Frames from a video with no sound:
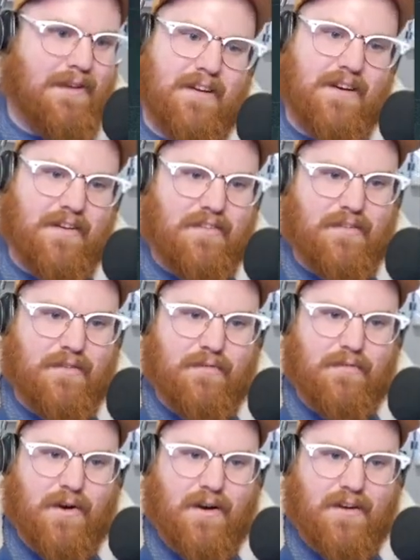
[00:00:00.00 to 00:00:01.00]
tons
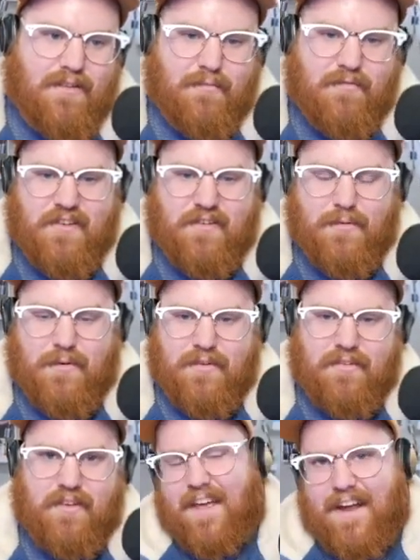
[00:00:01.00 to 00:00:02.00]
of awesome
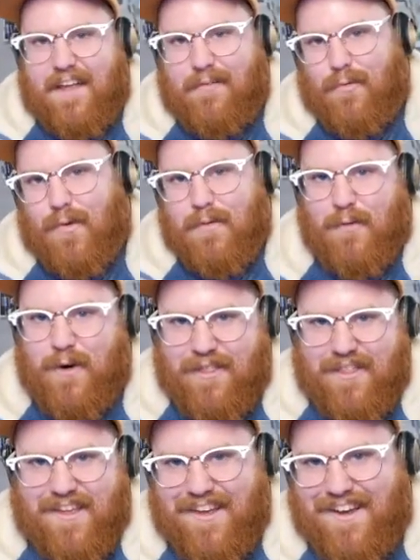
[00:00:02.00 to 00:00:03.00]
visuals. And I have one more
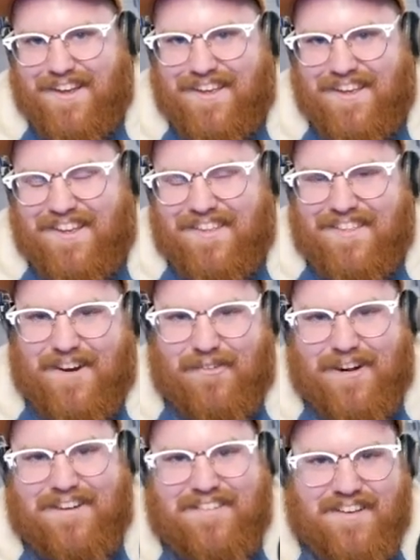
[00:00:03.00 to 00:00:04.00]
thing that I
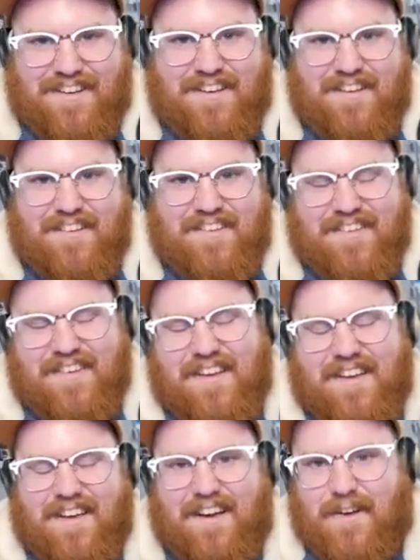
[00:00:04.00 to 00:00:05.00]
want to tease.
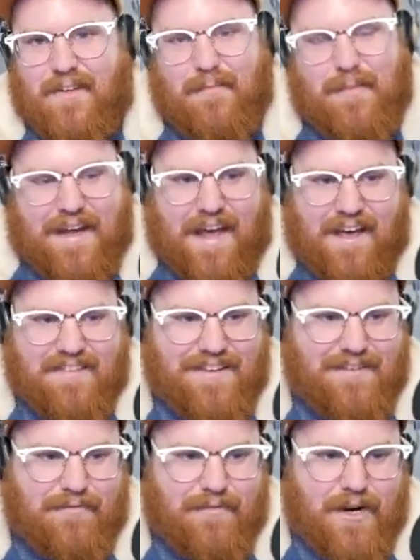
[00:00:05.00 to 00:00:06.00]
Y'all have been
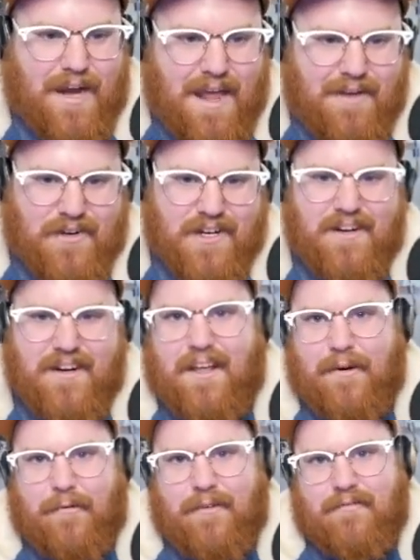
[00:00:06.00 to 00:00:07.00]
asking forever,
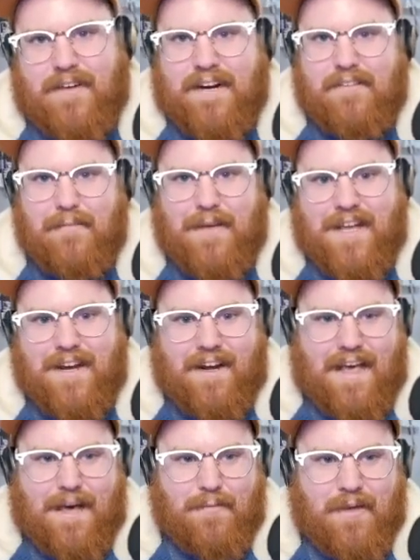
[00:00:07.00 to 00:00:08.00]
and we're finally making
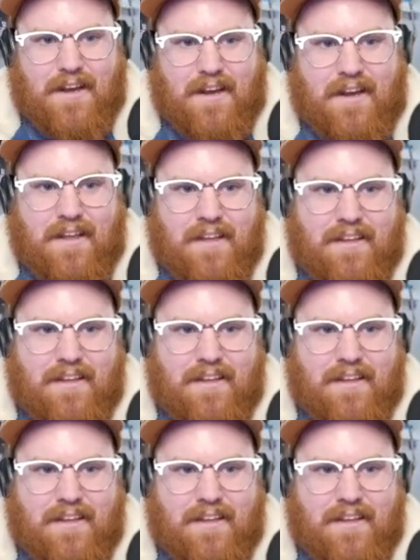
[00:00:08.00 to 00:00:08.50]
it happen.